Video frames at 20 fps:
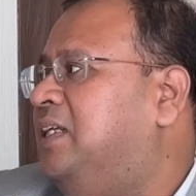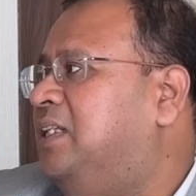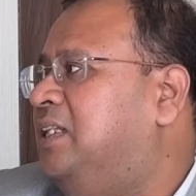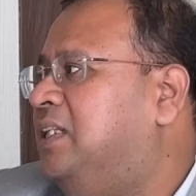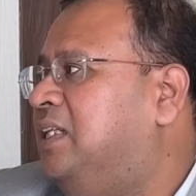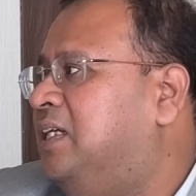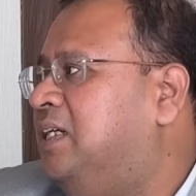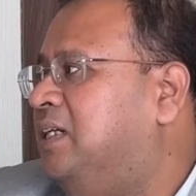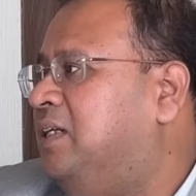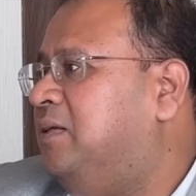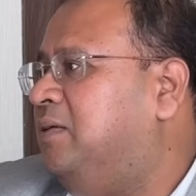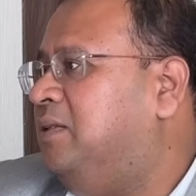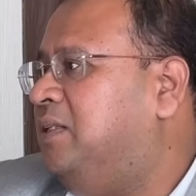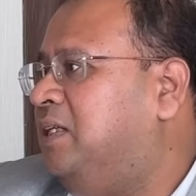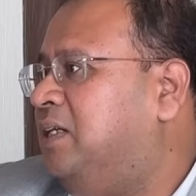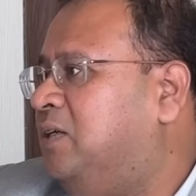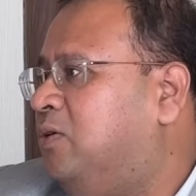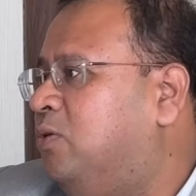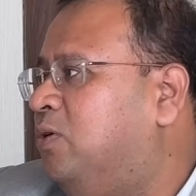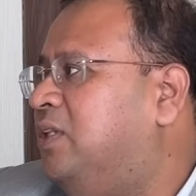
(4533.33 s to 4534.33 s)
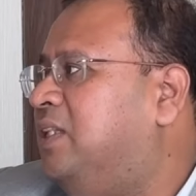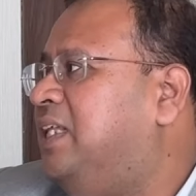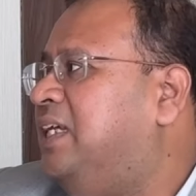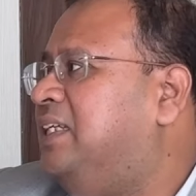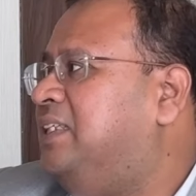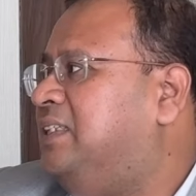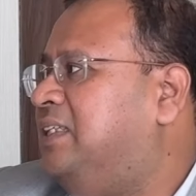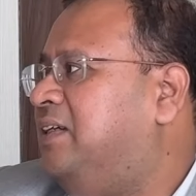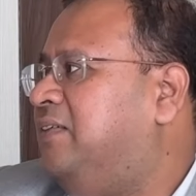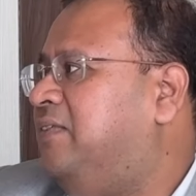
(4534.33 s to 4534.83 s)
the good
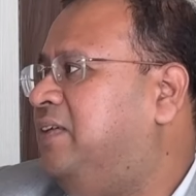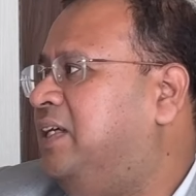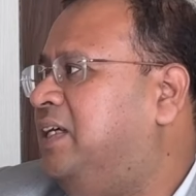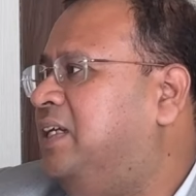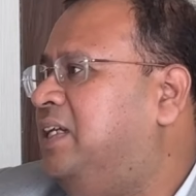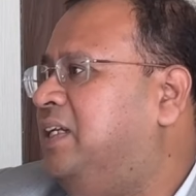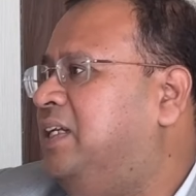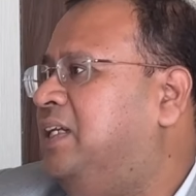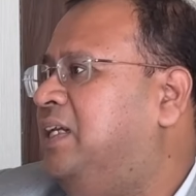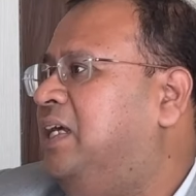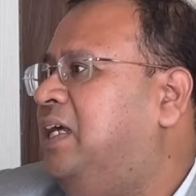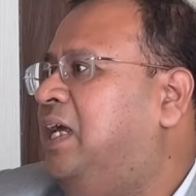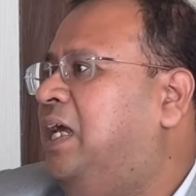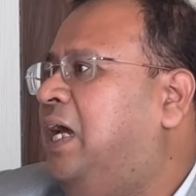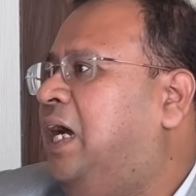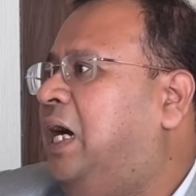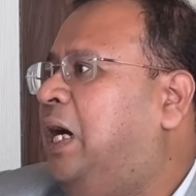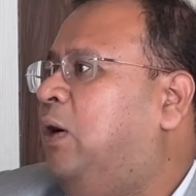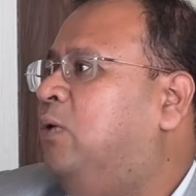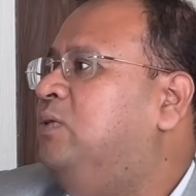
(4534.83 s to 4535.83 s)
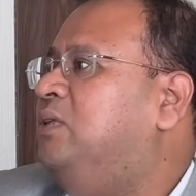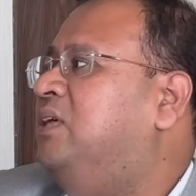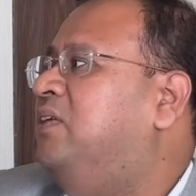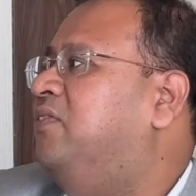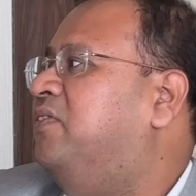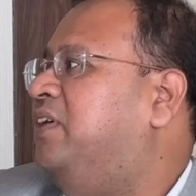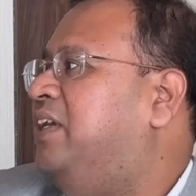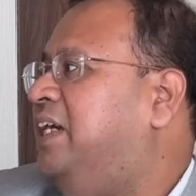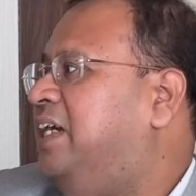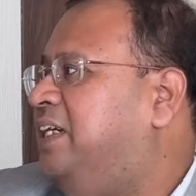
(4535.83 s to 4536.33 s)
things they have done, how they
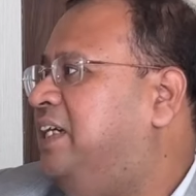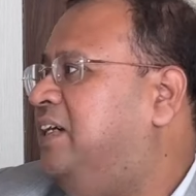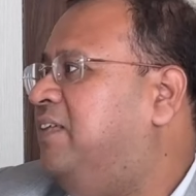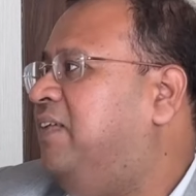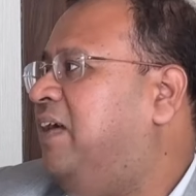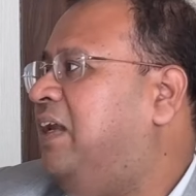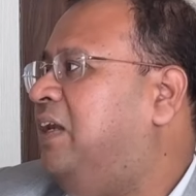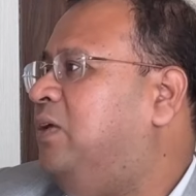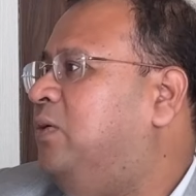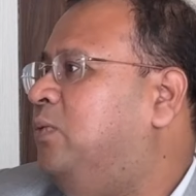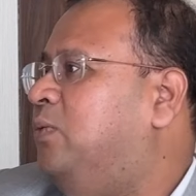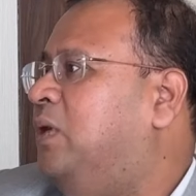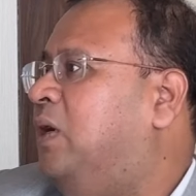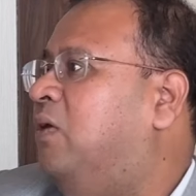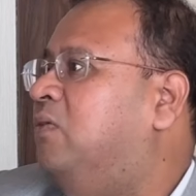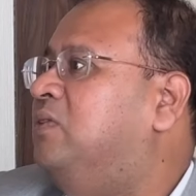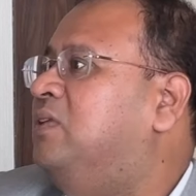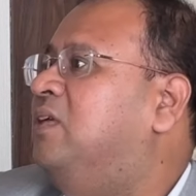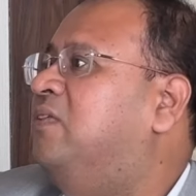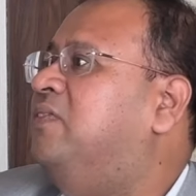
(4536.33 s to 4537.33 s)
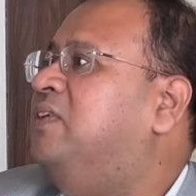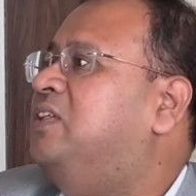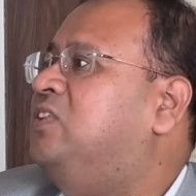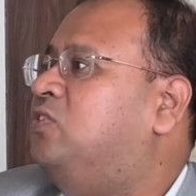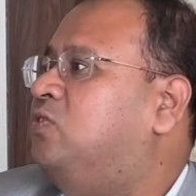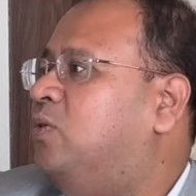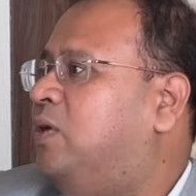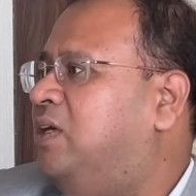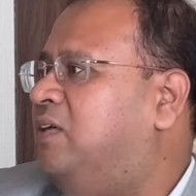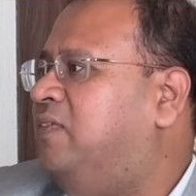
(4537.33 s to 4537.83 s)
have created value, how they have
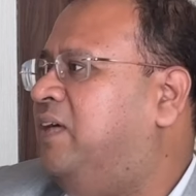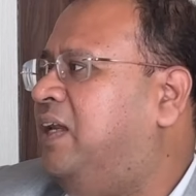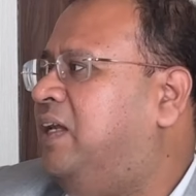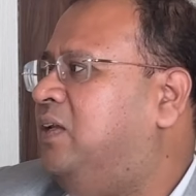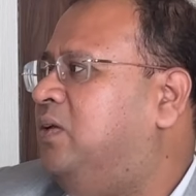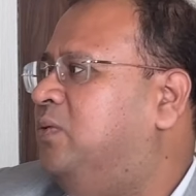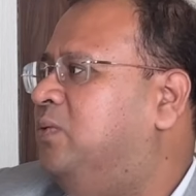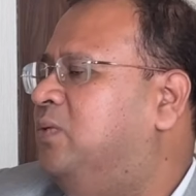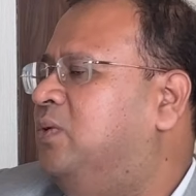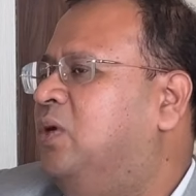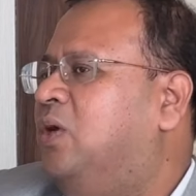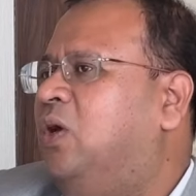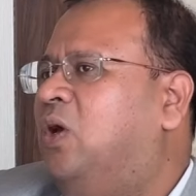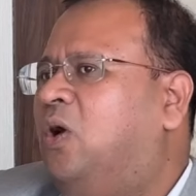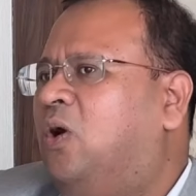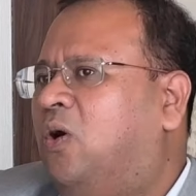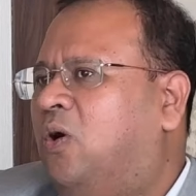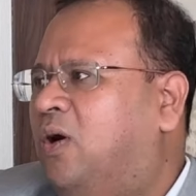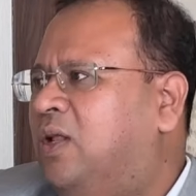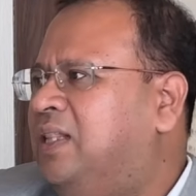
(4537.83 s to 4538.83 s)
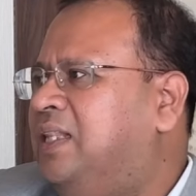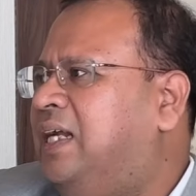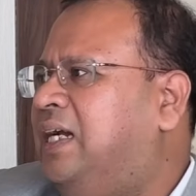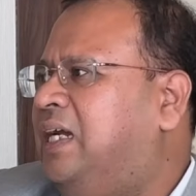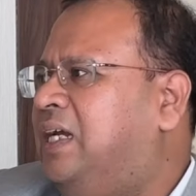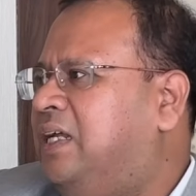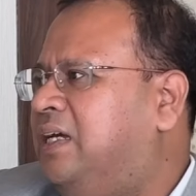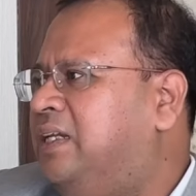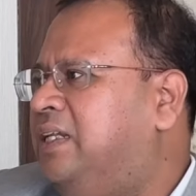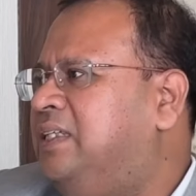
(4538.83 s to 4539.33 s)
destroyed value. All
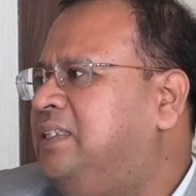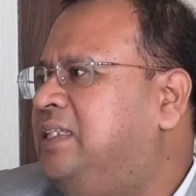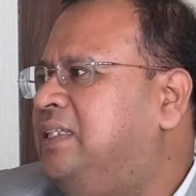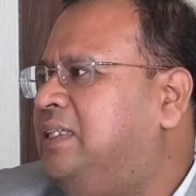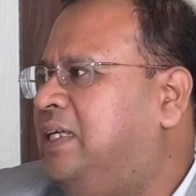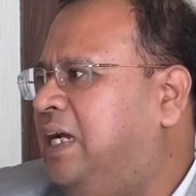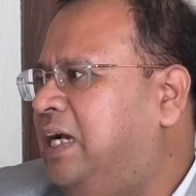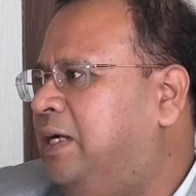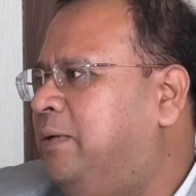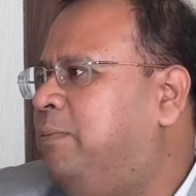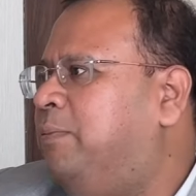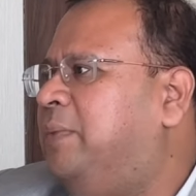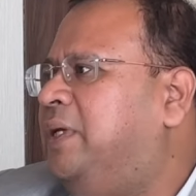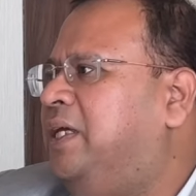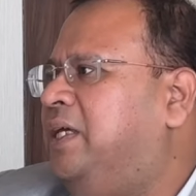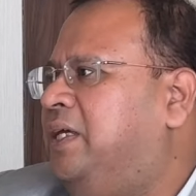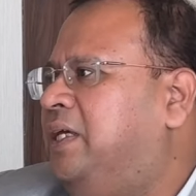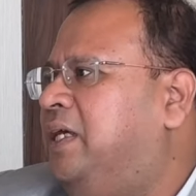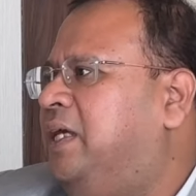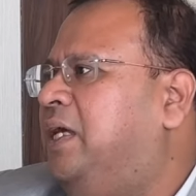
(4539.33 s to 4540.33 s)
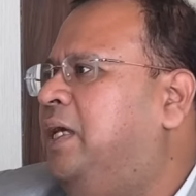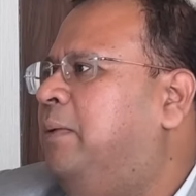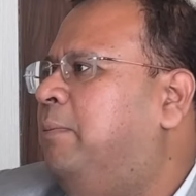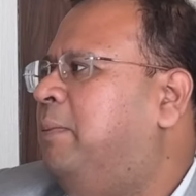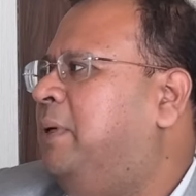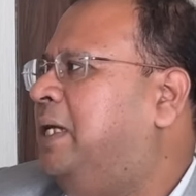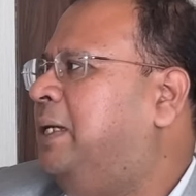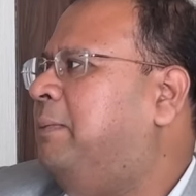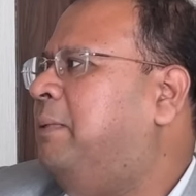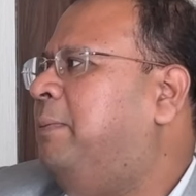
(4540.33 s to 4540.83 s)
that learnings has helped me
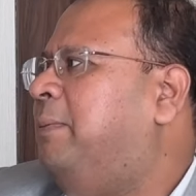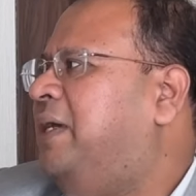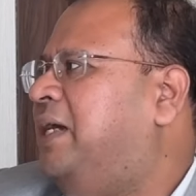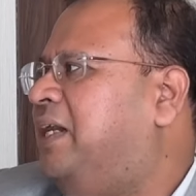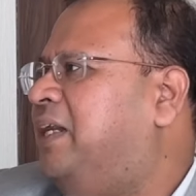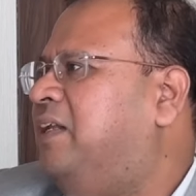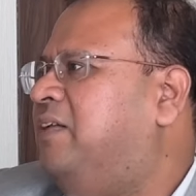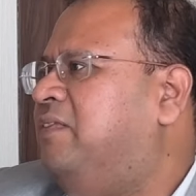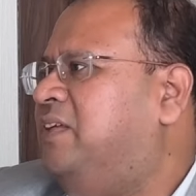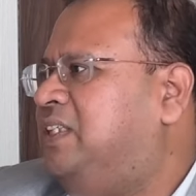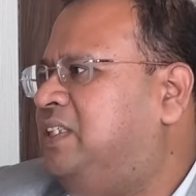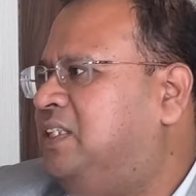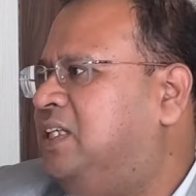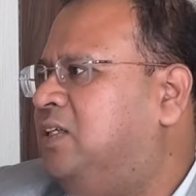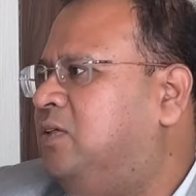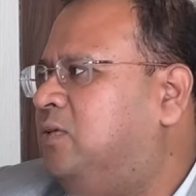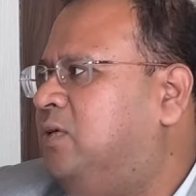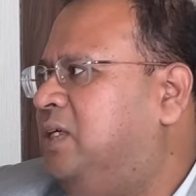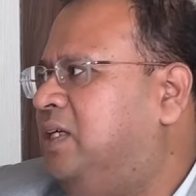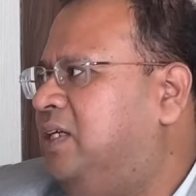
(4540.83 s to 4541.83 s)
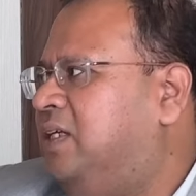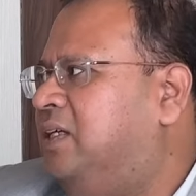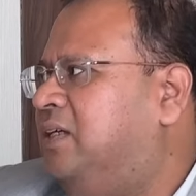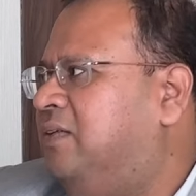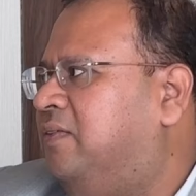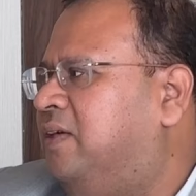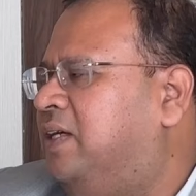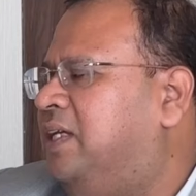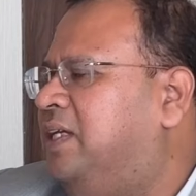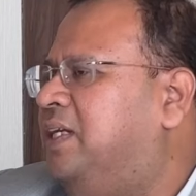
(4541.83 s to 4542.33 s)
become a better investor today,
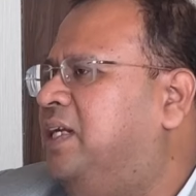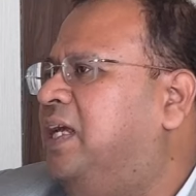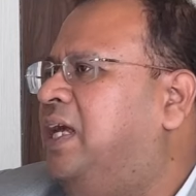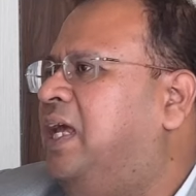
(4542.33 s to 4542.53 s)
right?